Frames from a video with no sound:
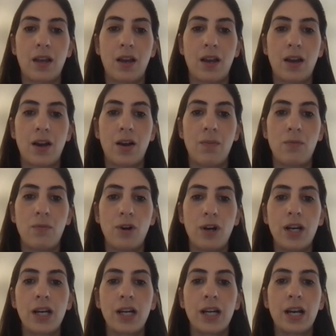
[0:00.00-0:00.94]
a
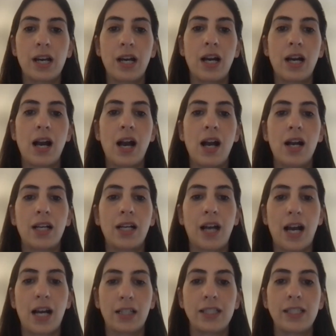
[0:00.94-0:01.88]
more
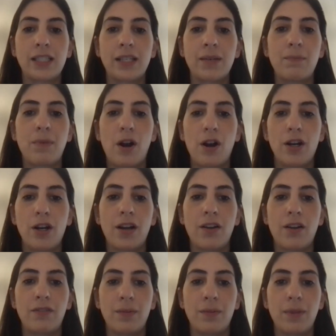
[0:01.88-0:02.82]
cognizant part
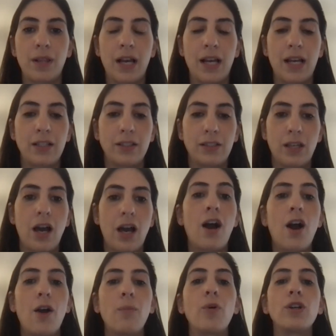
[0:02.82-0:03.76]
of compliance,
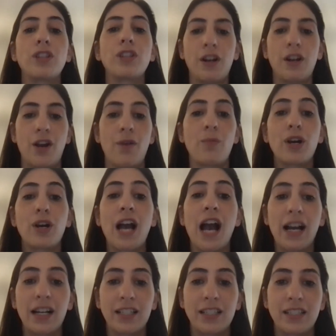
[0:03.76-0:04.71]
are more
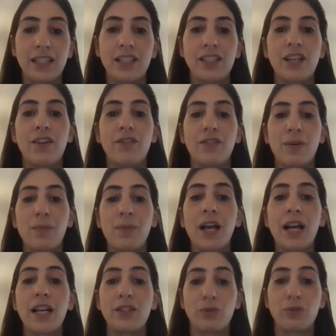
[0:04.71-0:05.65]
cognizant of
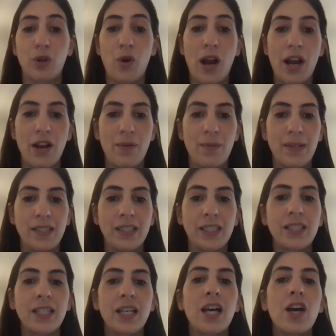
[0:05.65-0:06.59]
compliance
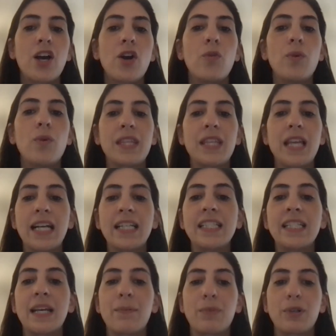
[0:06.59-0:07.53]
requirements, with
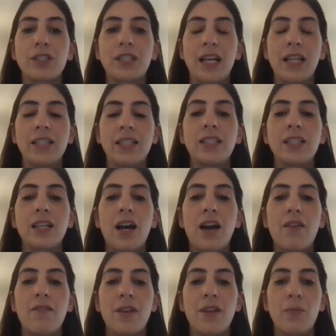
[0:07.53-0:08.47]
98%
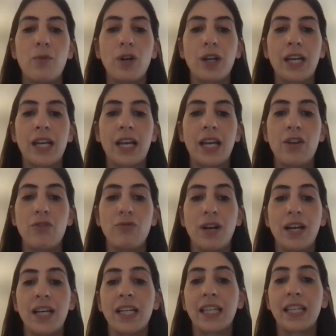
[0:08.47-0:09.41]
of them working in
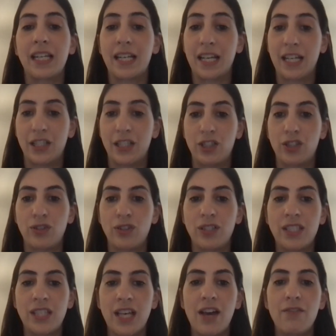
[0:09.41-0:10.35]
regulated
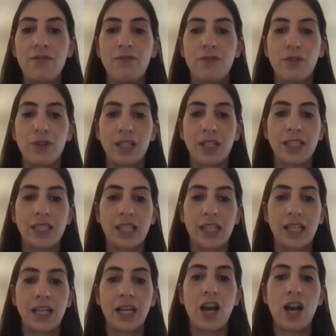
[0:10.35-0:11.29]
industries and
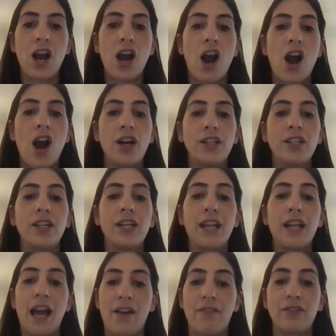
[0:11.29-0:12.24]
focusing on an
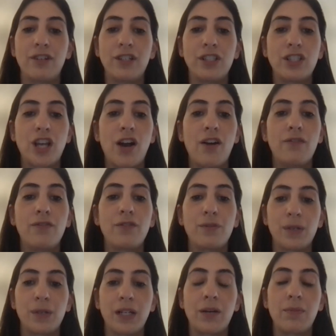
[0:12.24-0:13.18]
average of
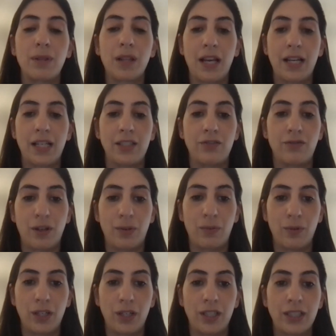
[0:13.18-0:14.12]
3 compliance
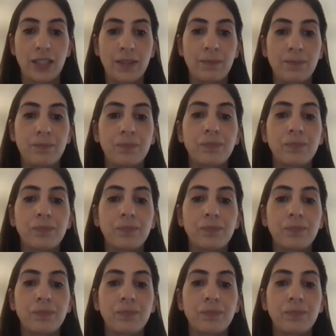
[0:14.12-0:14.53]
frameworks.